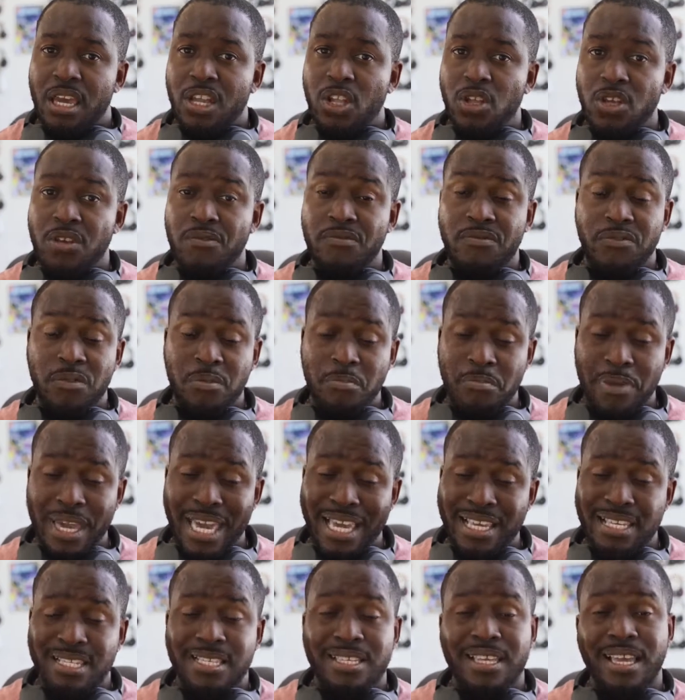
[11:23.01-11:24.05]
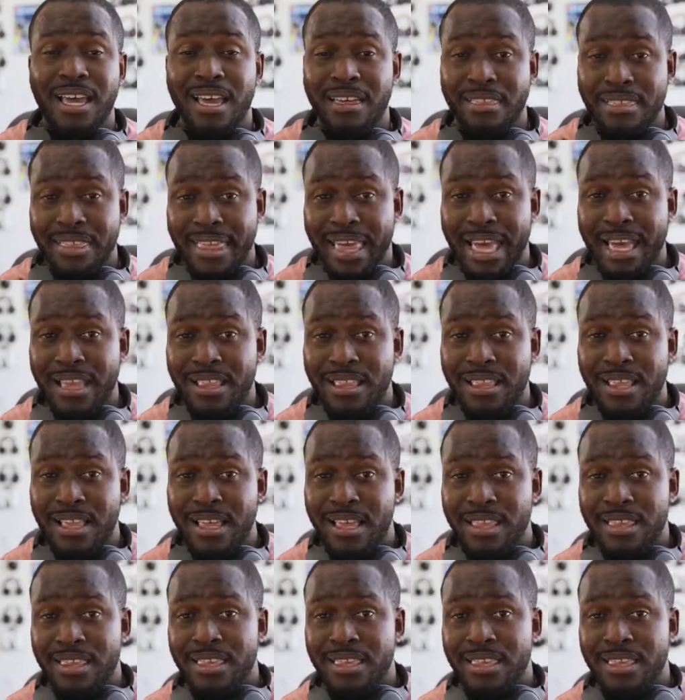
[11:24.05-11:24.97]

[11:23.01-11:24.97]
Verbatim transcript: Looking for bass, then